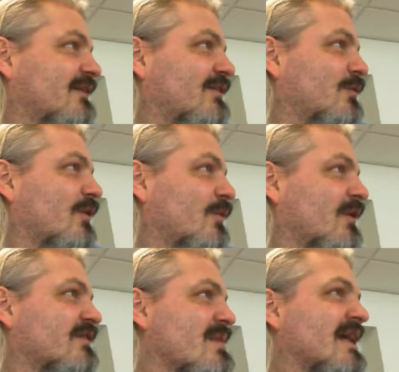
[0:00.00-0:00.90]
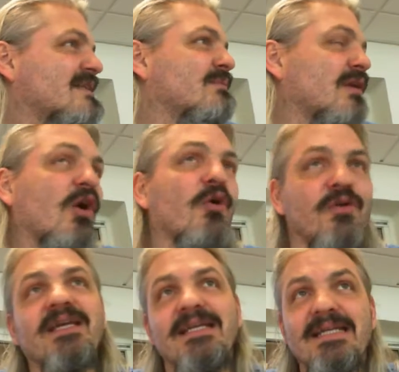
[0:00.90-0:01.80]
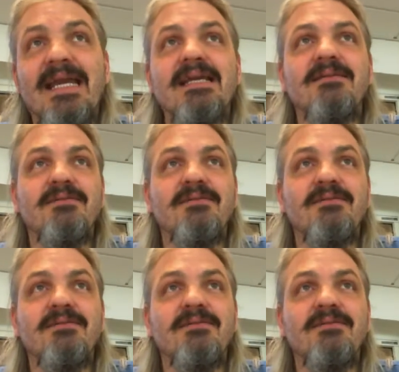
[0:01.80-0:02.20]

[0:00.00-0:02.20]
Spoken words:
So what is the maximum load it can take?